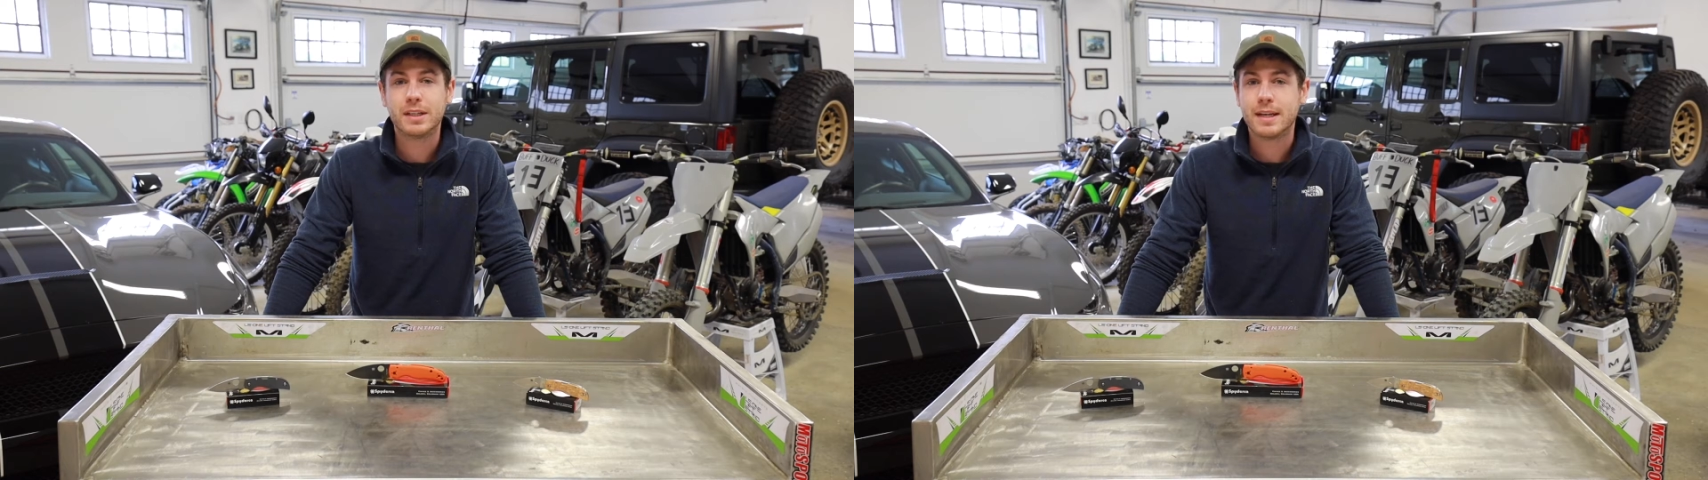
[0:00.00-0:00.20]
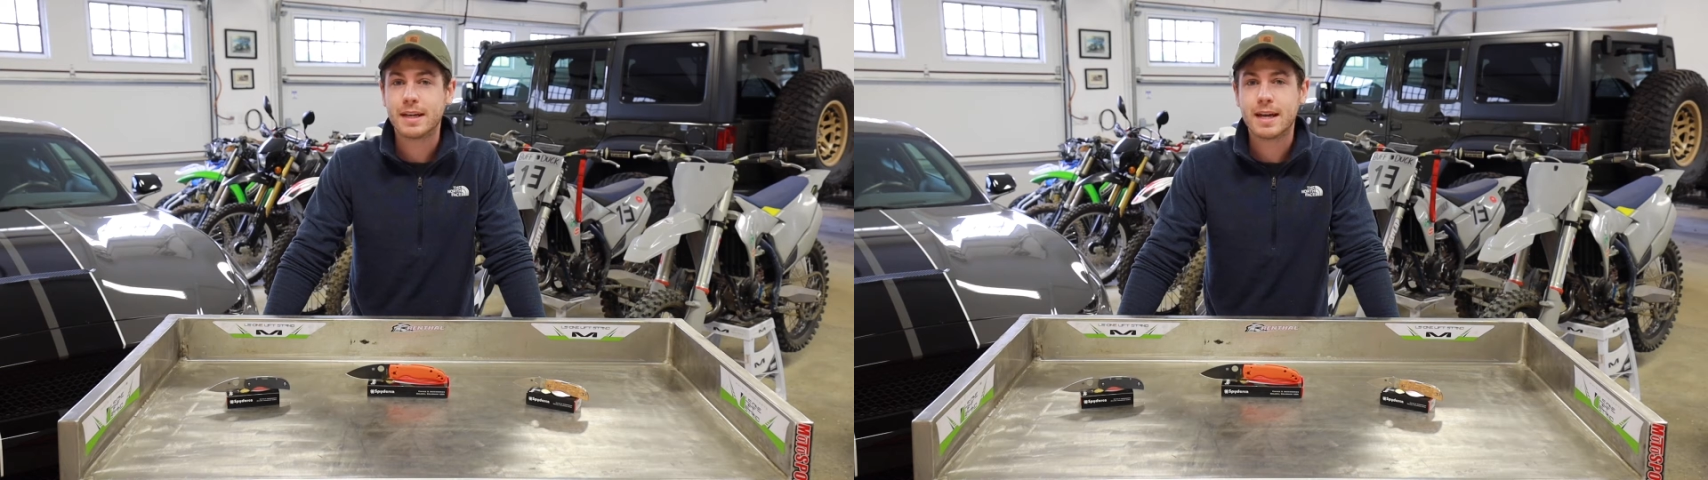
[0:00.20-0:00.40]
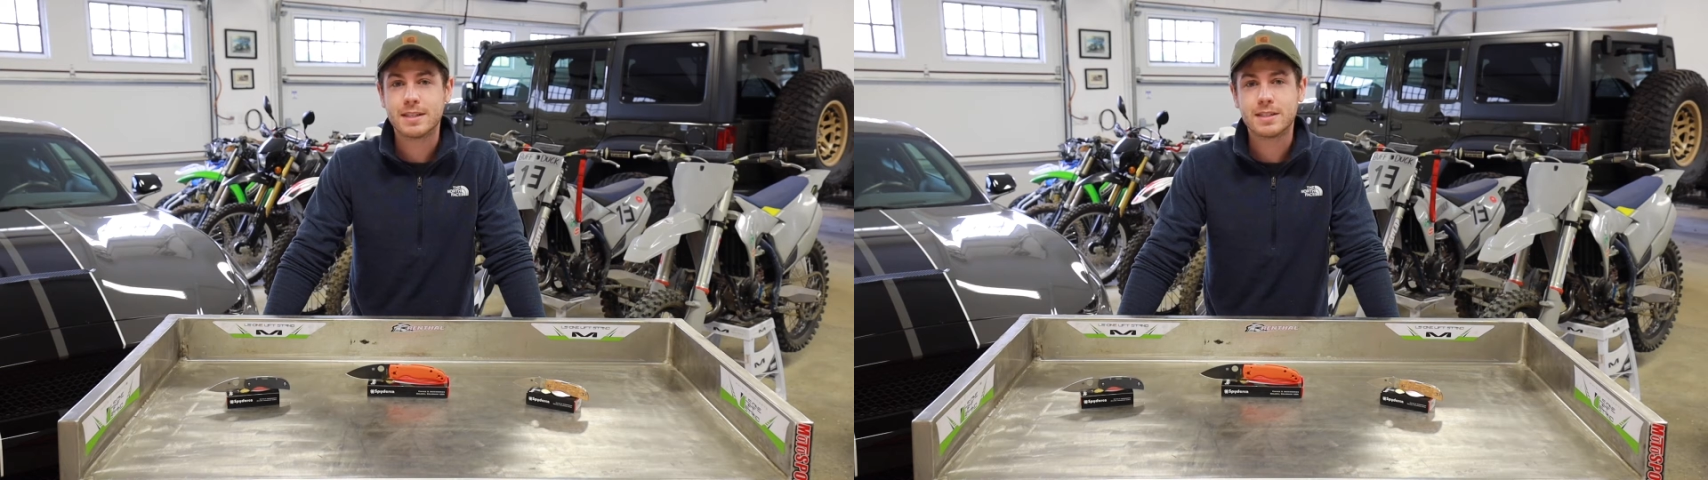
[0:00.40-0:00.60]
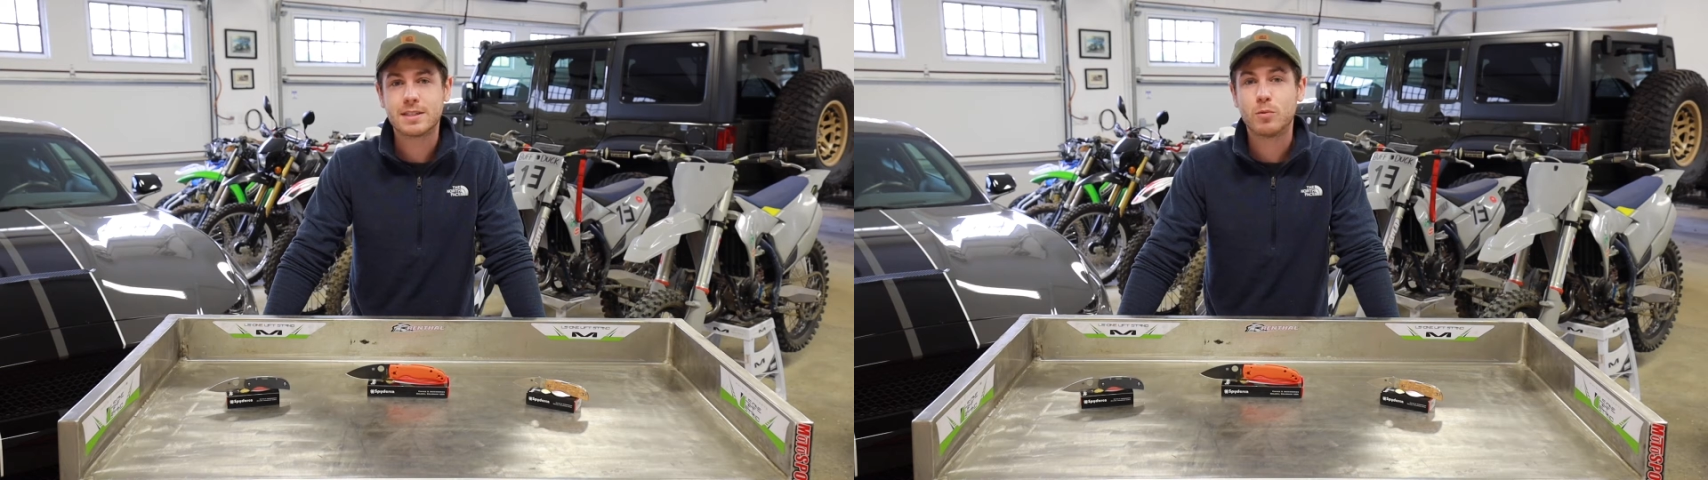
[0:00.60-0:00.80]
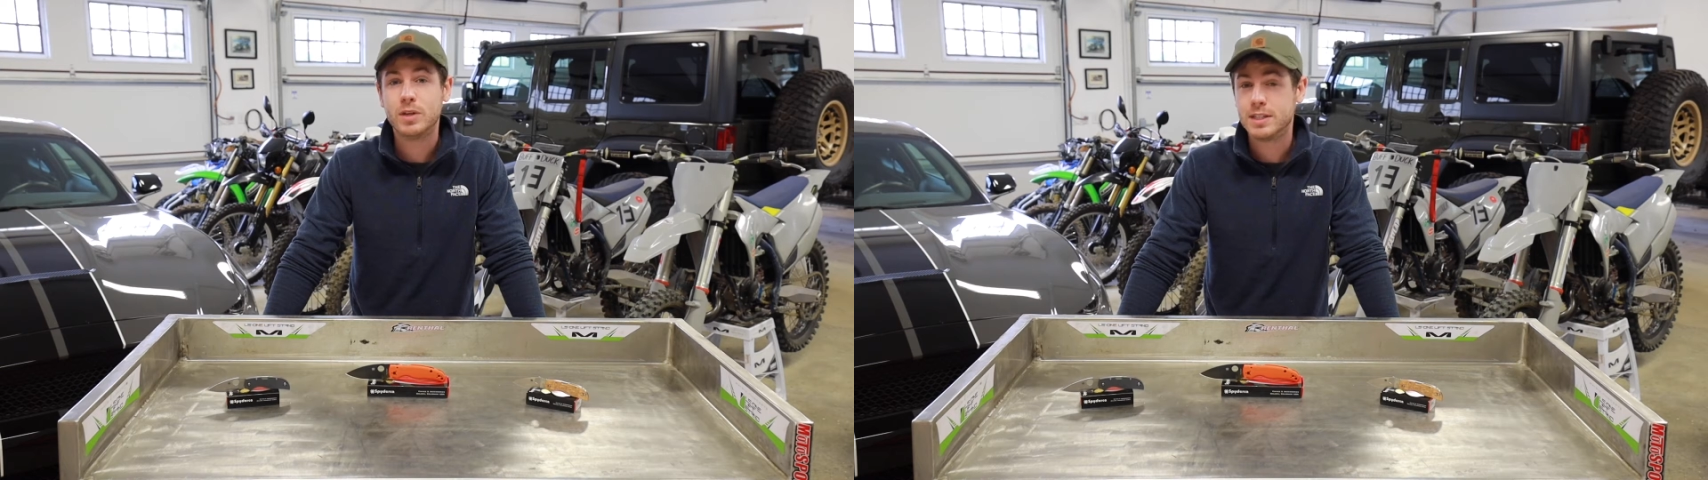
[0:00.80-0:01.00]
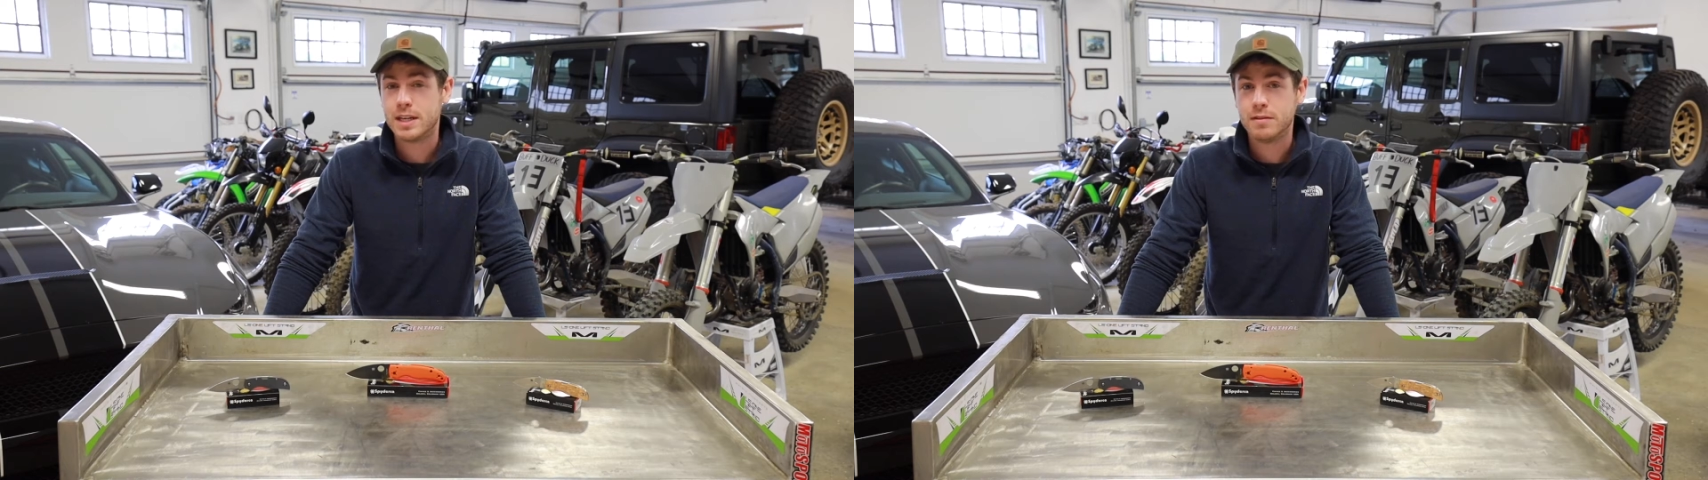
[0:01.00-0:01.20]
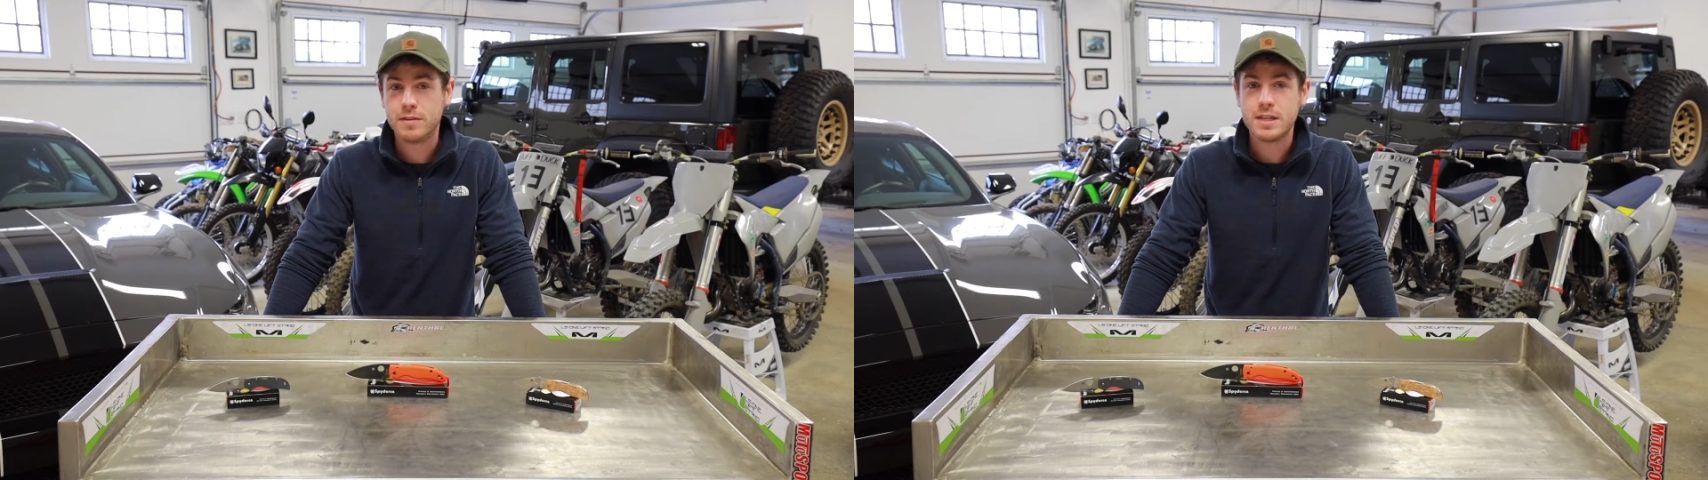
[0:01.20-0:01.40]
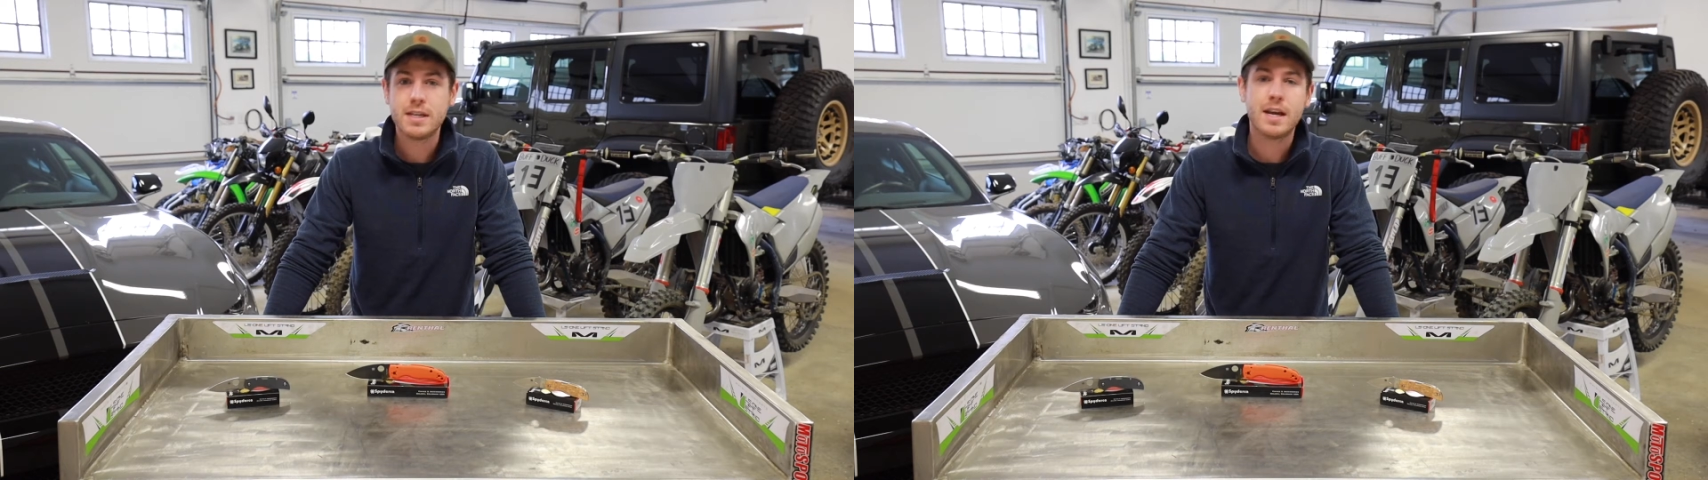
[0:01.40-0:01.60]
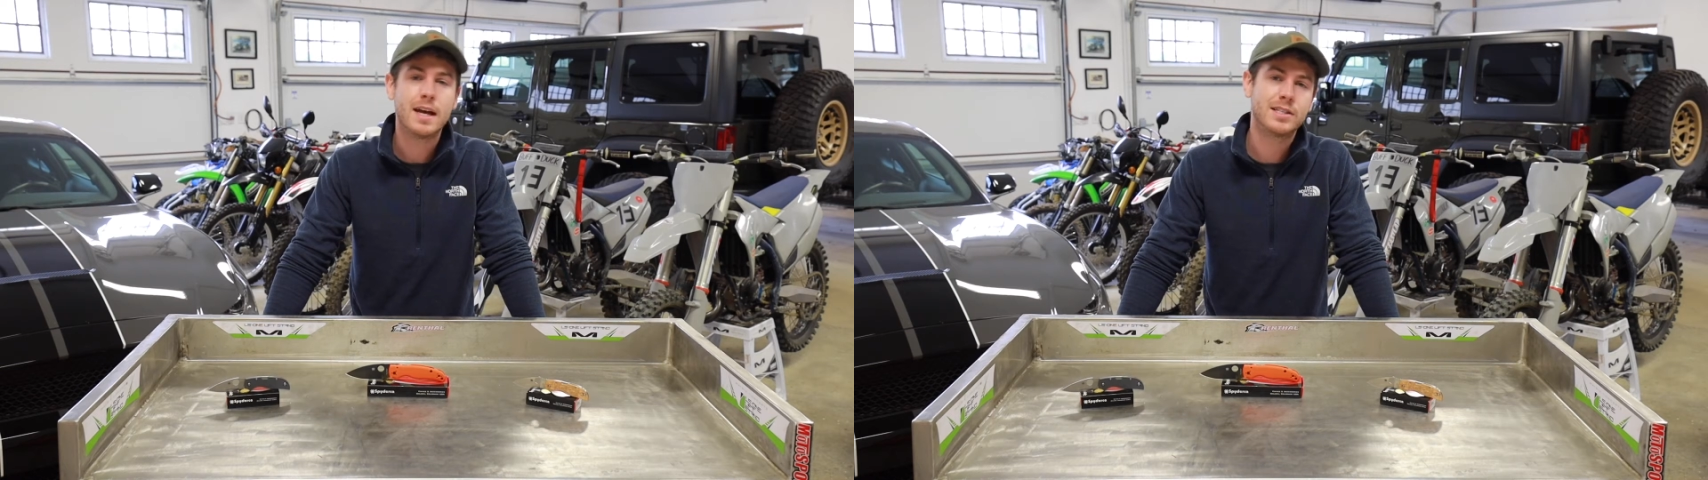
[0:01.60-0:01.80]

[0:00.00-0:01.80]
like S110V,